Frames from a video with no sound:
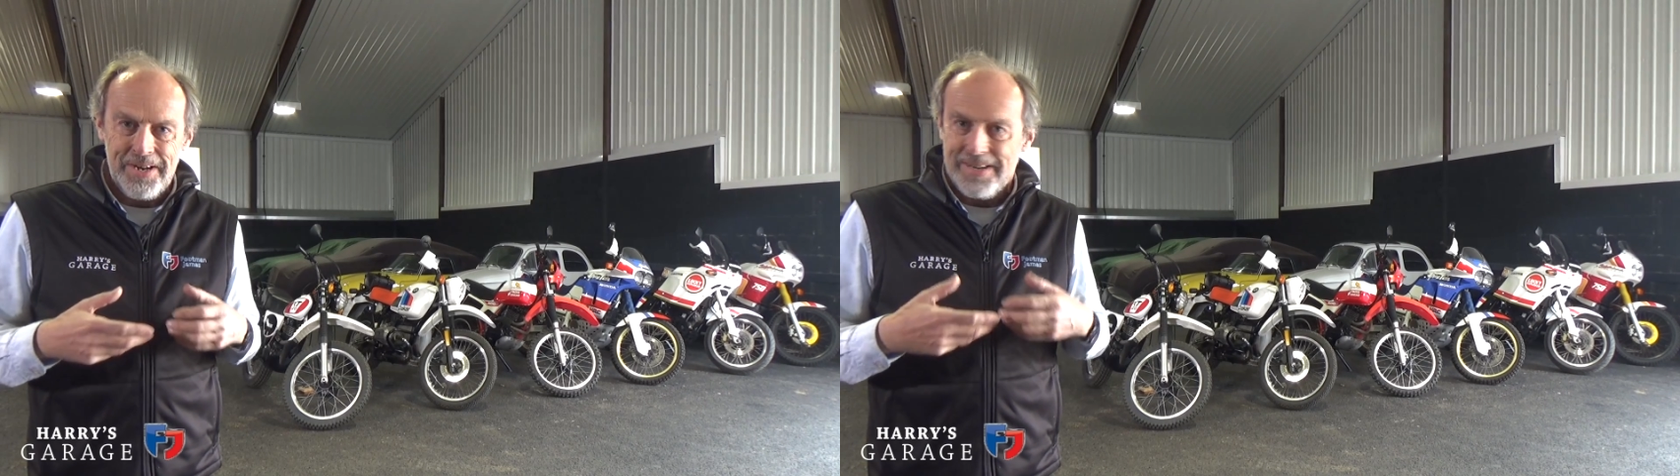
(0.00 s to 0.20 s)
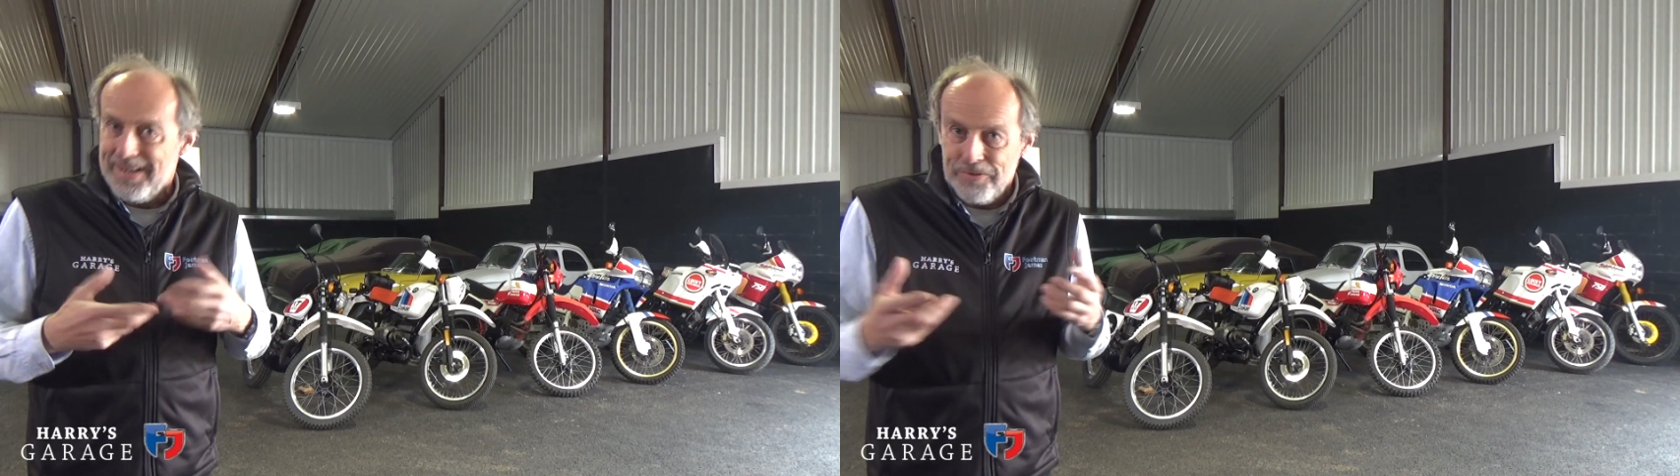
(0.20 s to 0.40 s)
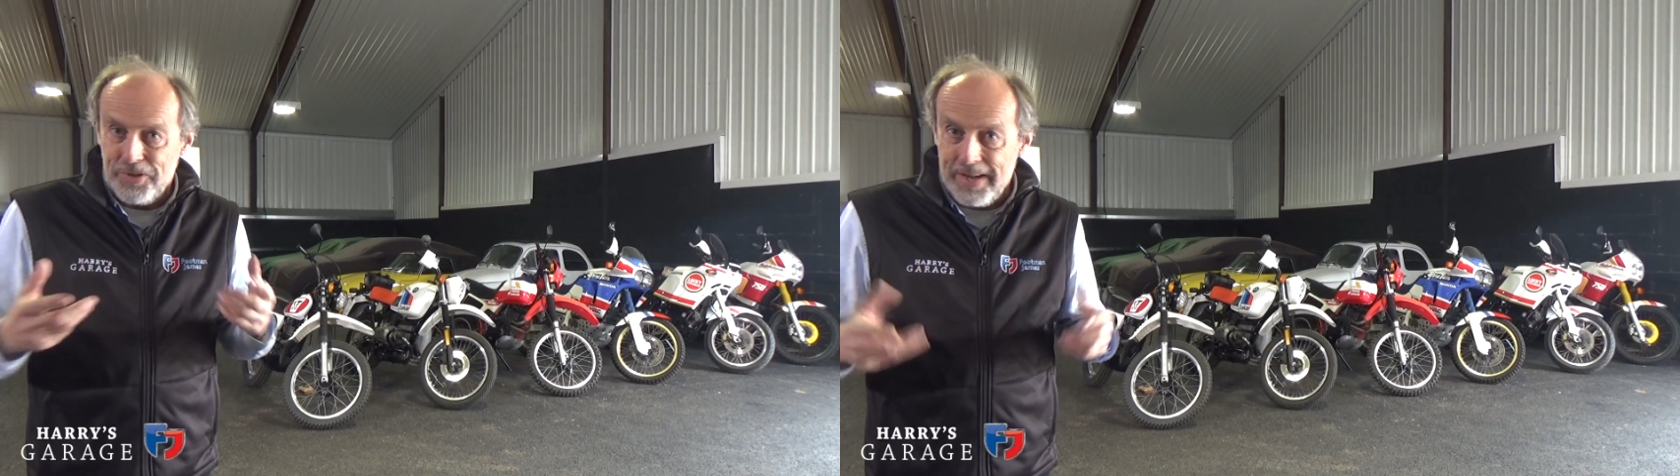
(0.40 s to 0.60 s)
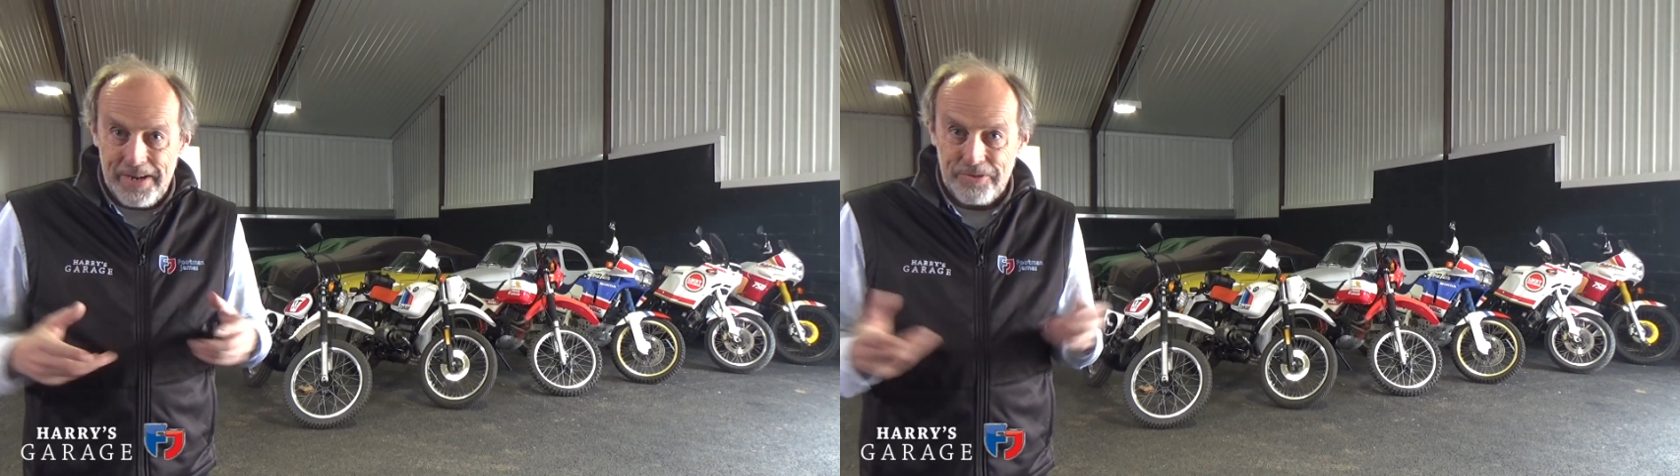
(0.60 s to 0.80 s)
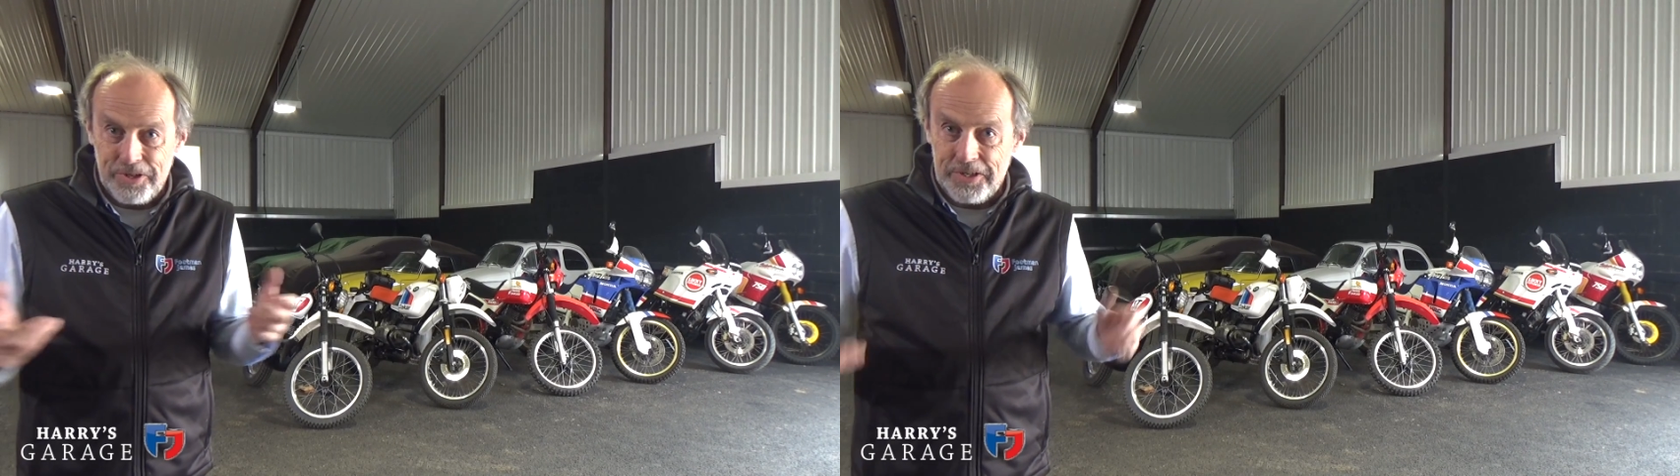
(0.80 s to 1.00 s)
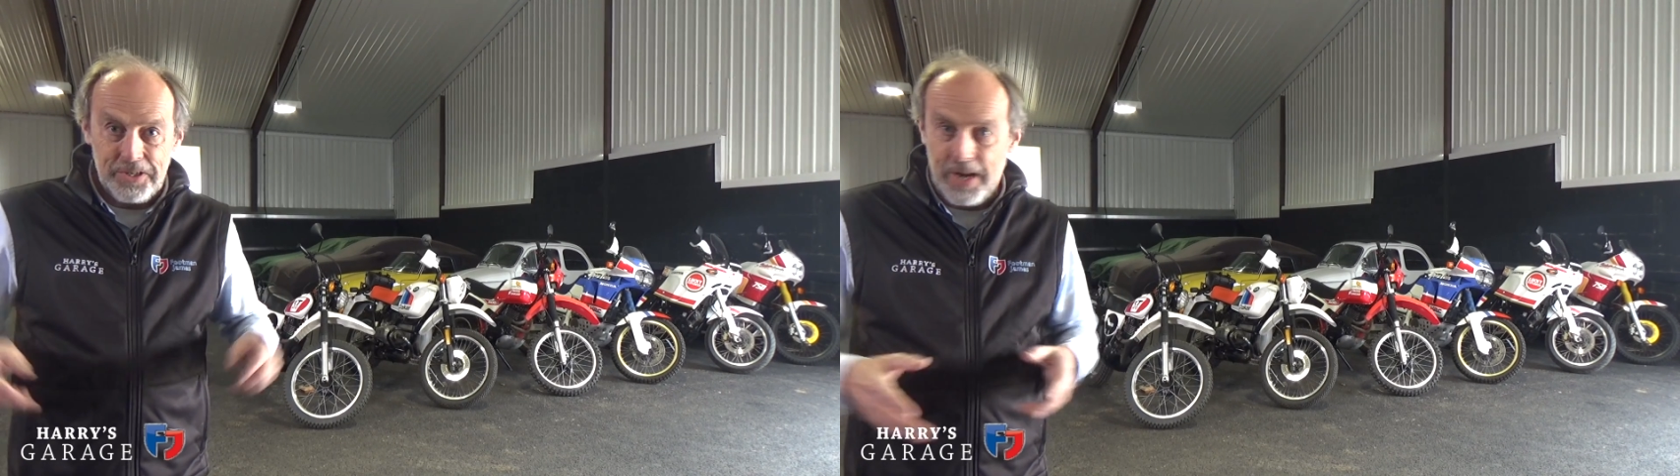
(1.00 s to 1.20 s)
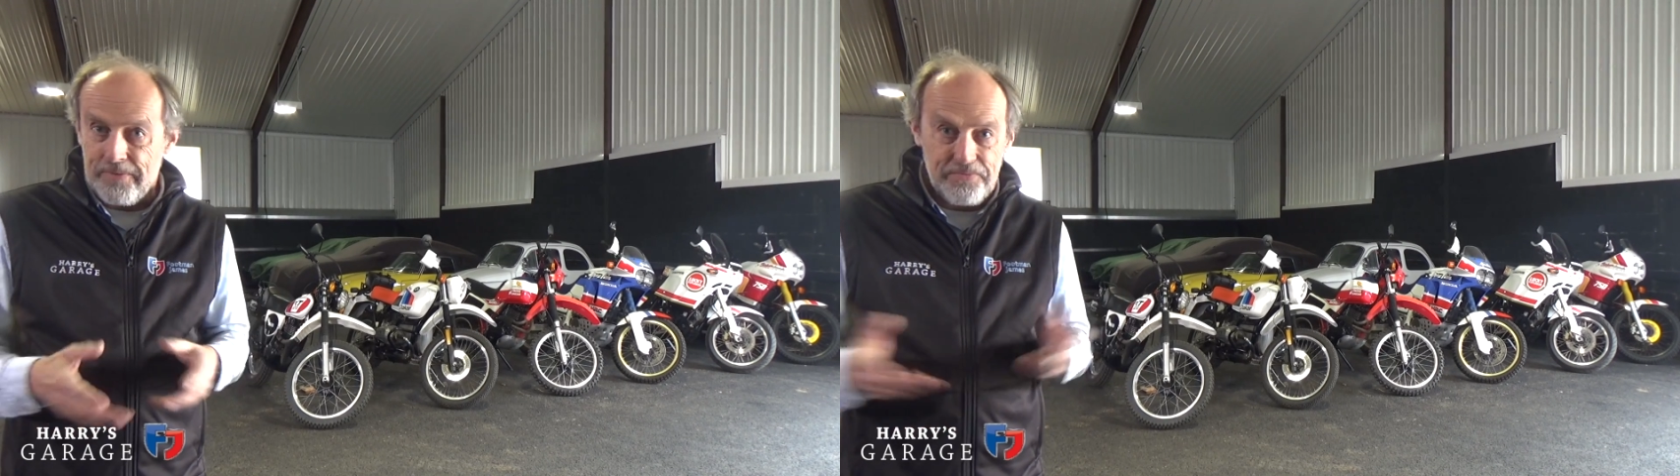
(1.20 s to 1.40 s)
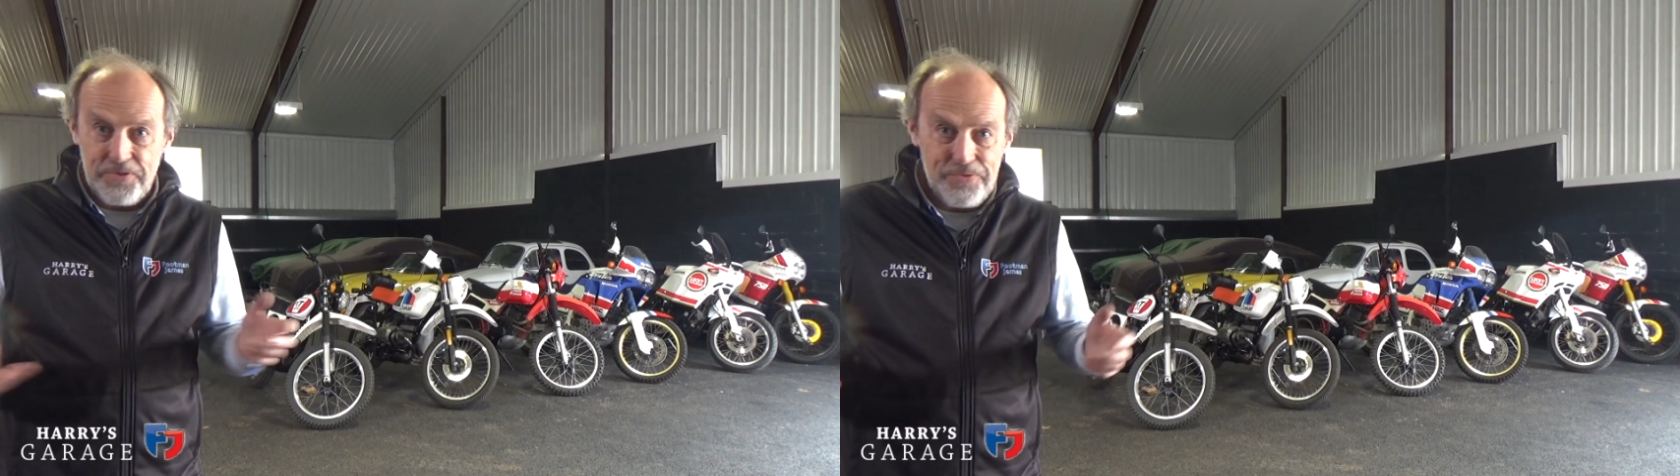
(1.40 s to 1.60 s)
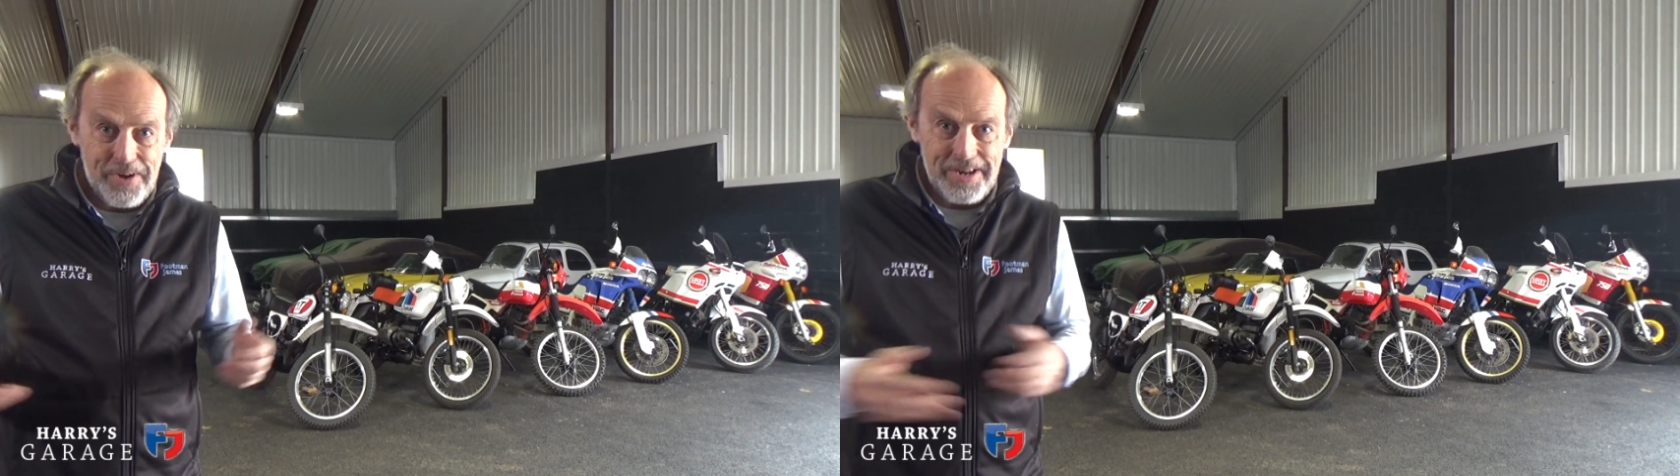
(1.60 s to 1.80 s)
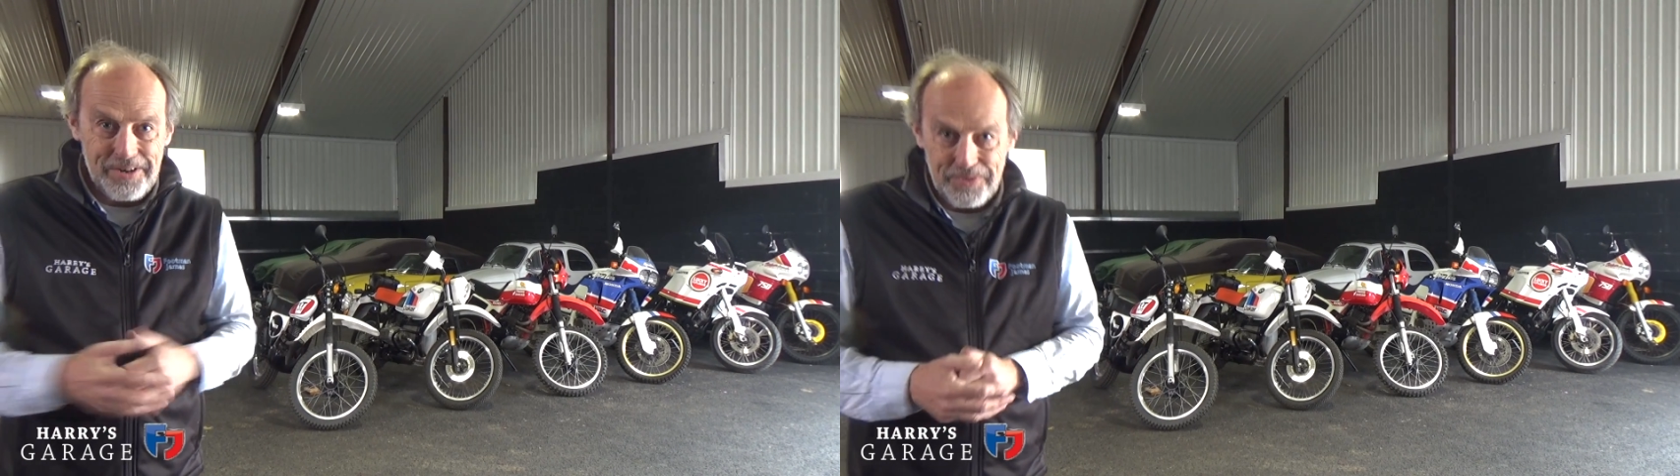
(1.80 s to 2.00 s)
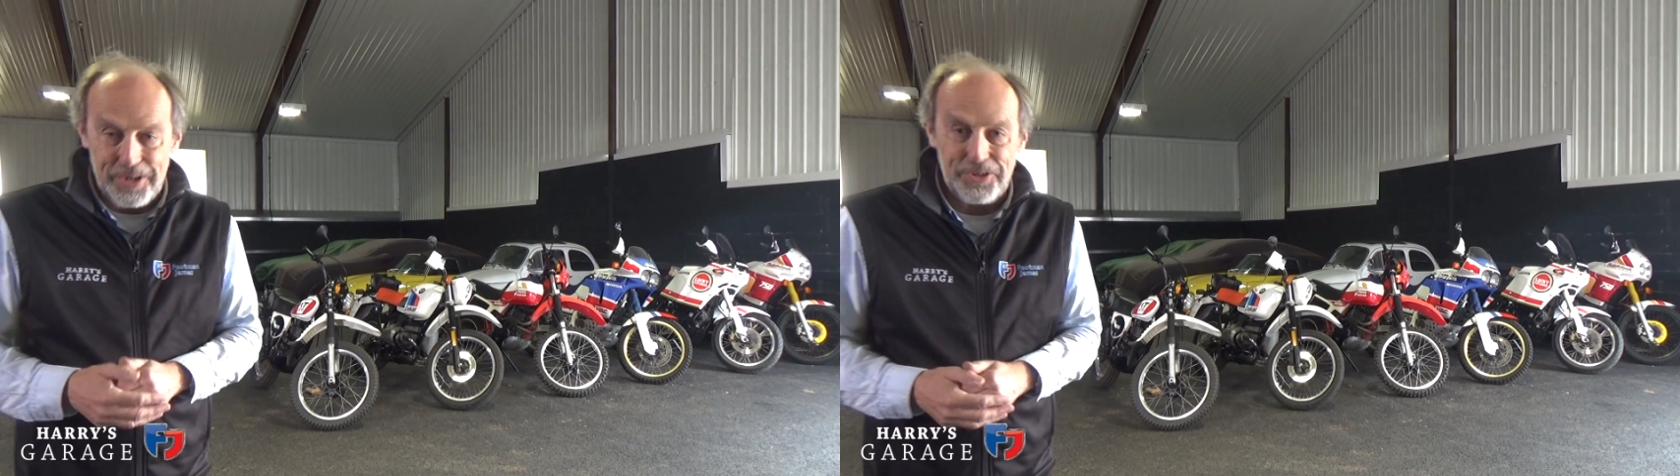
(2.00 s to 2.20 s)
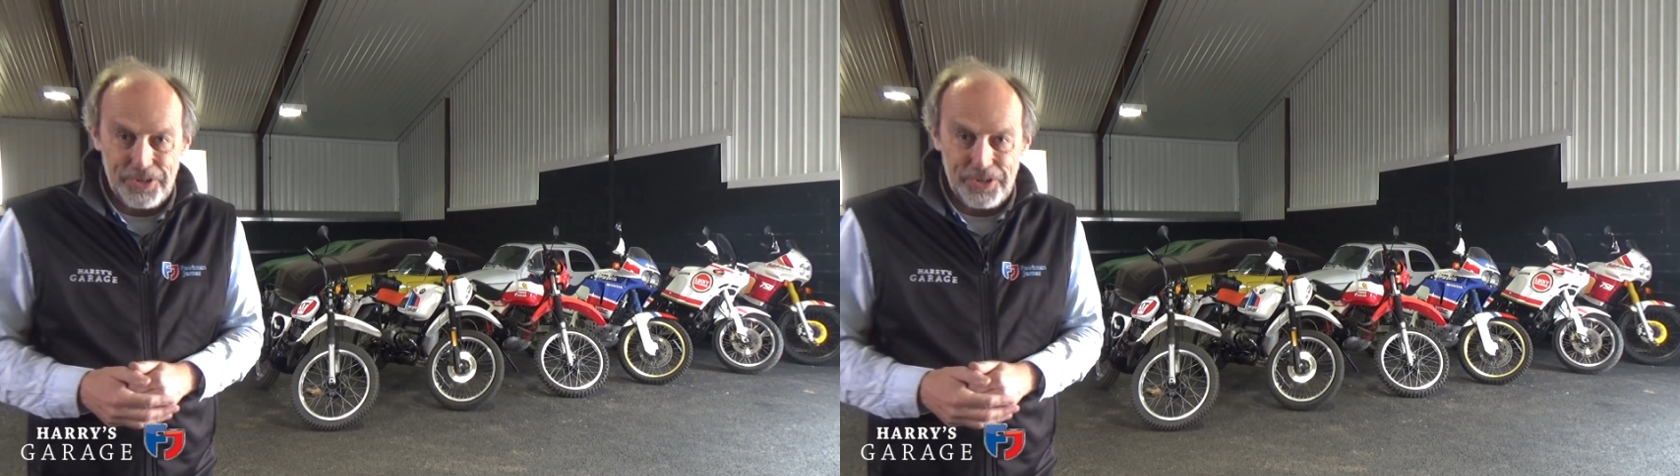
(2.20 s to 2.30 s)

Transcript: and I was allowed to just have free rein of this,